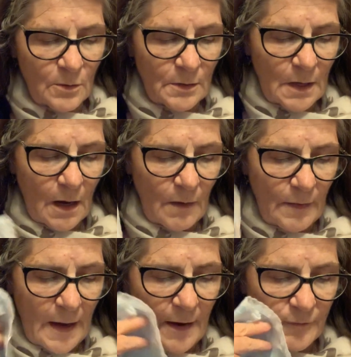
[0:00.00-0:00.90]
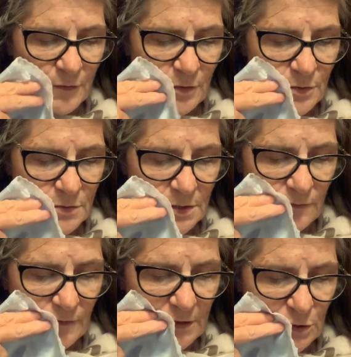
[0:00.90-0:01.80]
When all the afternoon's
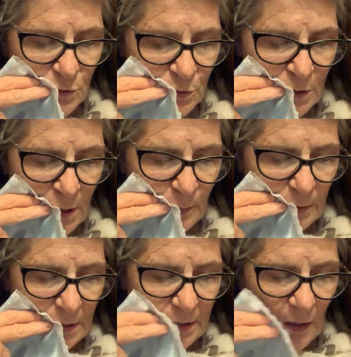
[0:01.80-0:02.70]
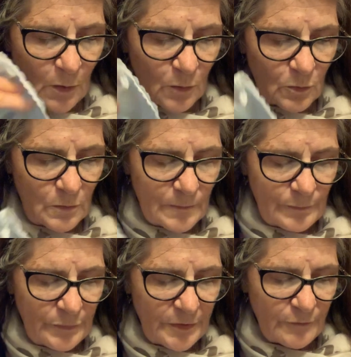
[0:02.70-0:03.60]
adventures had been told,
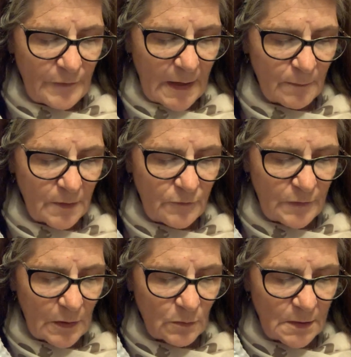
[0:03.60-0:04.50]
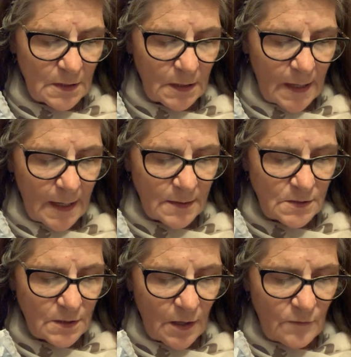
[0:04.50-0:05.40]
the family felt inclined
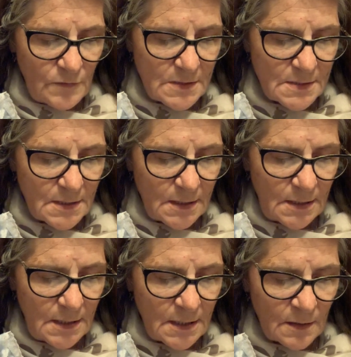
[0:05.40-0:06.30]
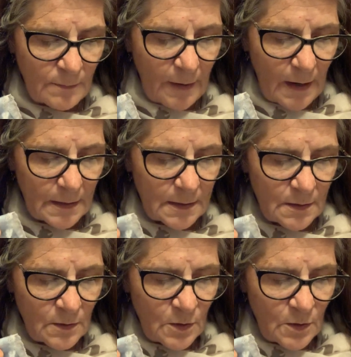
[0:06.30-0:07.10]
to go visiting in a body,